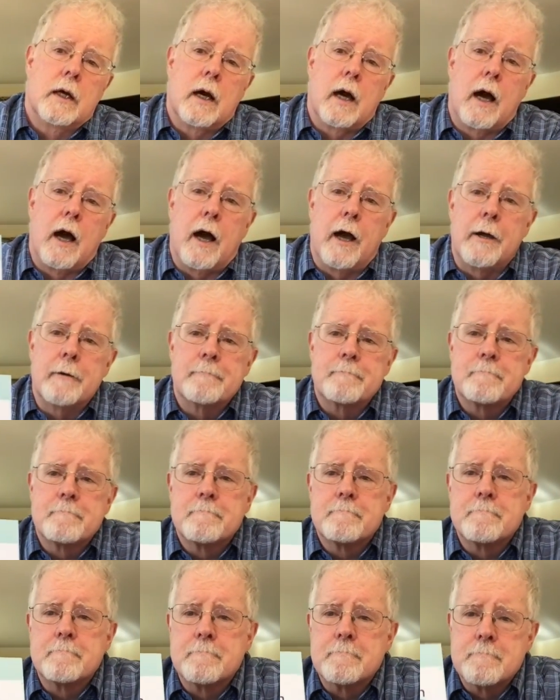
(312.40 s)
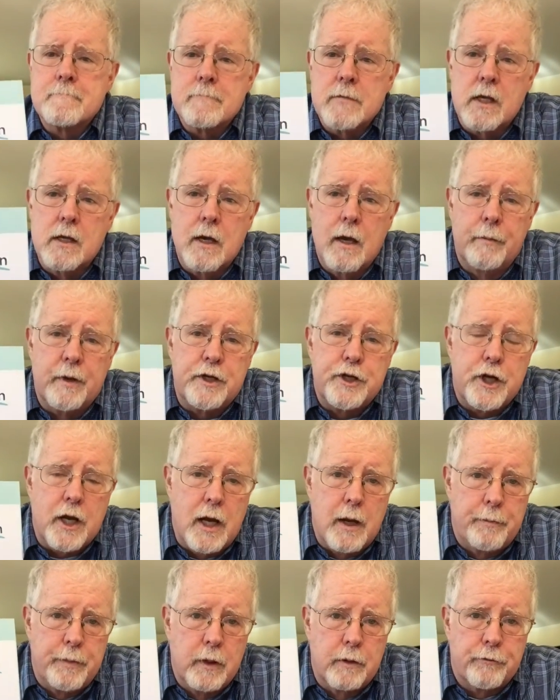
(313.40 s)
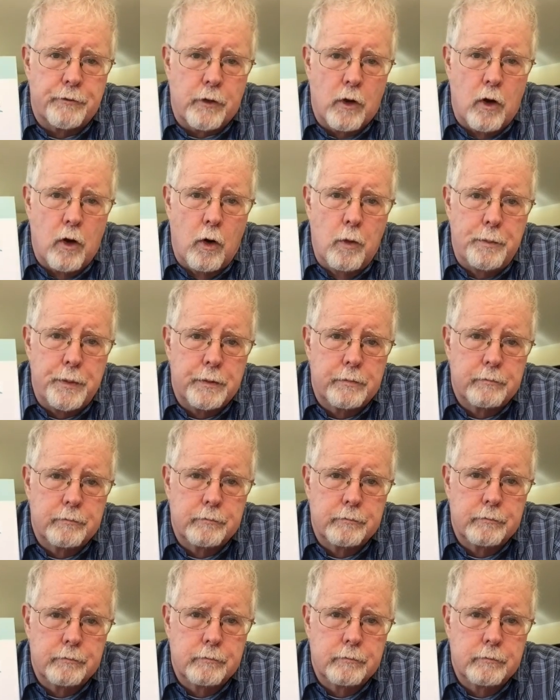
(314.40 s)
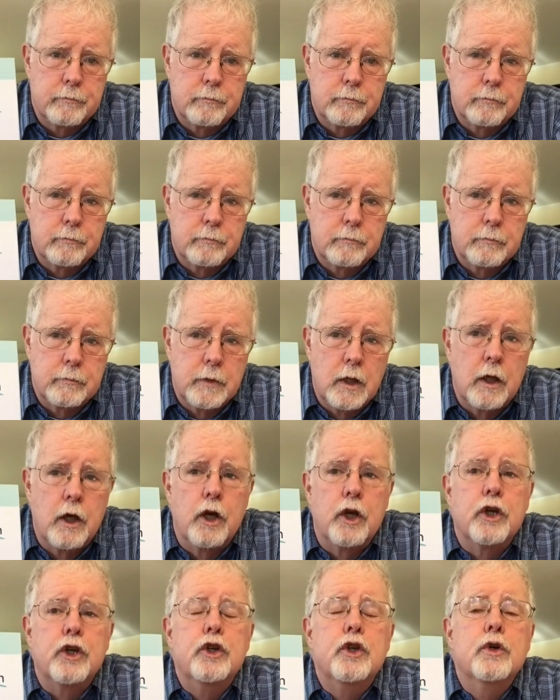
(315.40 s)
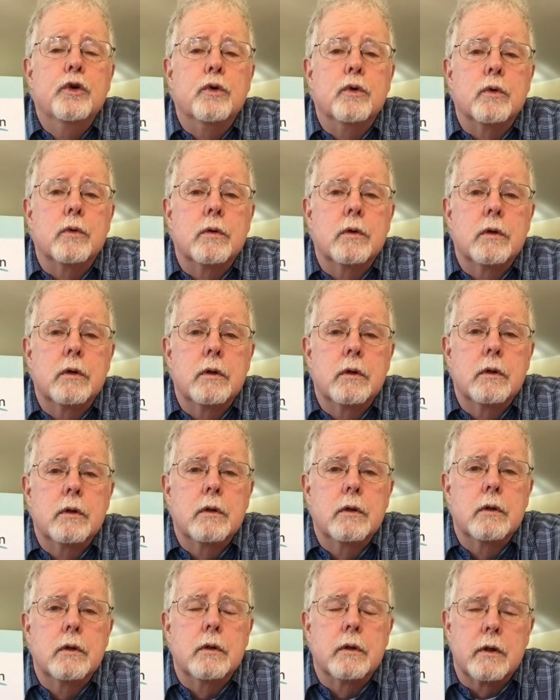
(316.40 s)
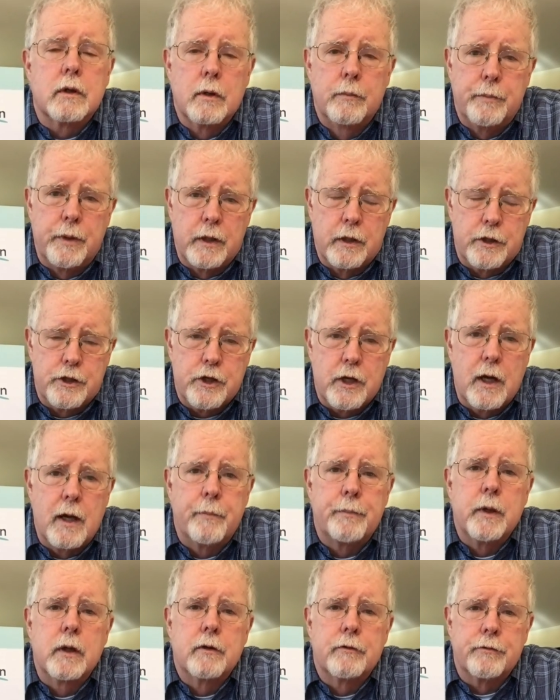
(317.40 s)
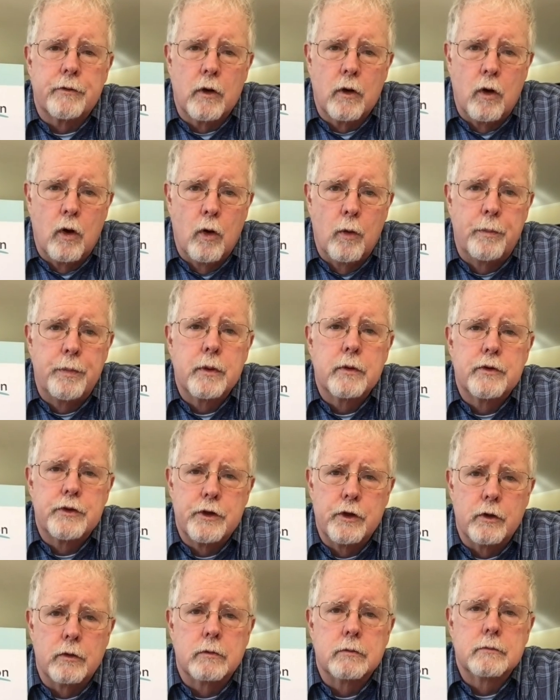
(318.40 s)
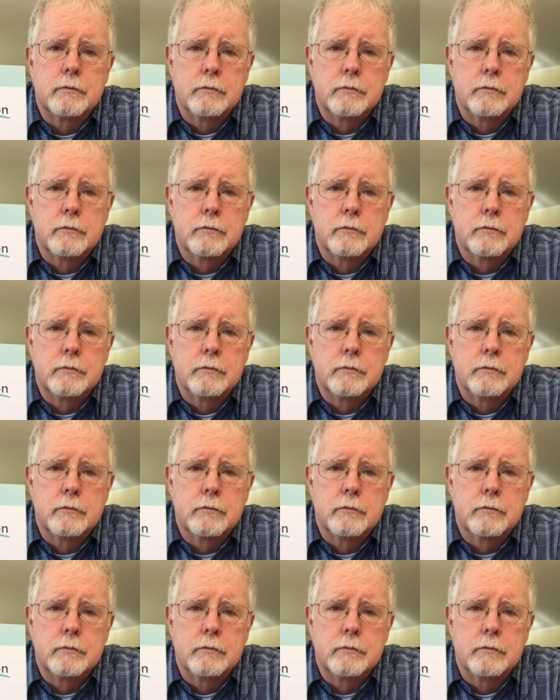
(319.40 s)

I am a champion for hope. You can be a champion for hope too.